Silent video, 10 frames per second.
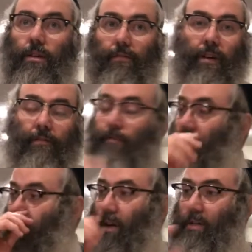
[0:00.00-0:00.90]
everybody
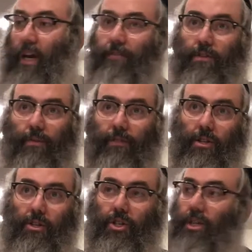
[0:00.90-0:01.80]
wants, after we finish
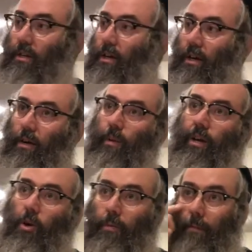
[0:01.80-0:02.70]
the Shir, we
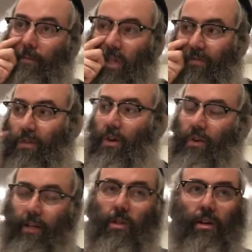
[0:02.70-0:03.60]
can open up a Sefer
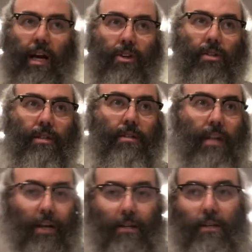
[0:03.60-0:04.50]
Torah and look actually
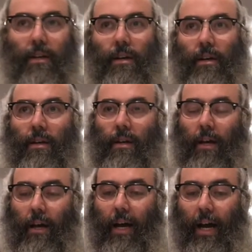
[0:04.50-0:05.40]
inside it.
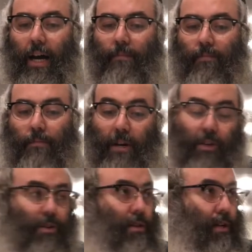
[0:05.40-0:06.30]
But
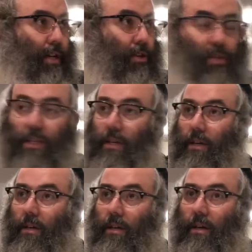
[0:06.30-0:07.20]
you'll look and you'll
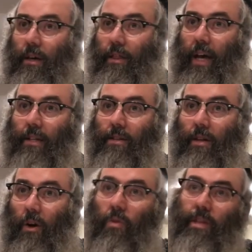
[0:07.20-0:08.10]
see that
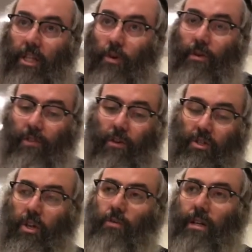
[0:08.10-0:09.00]
only 2 of those
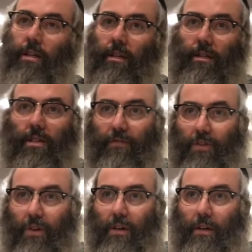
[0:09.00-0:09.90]
are written in the Sefer
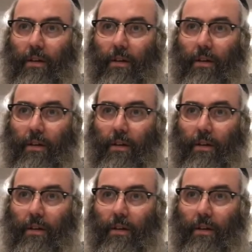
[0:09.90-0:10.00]
Torah,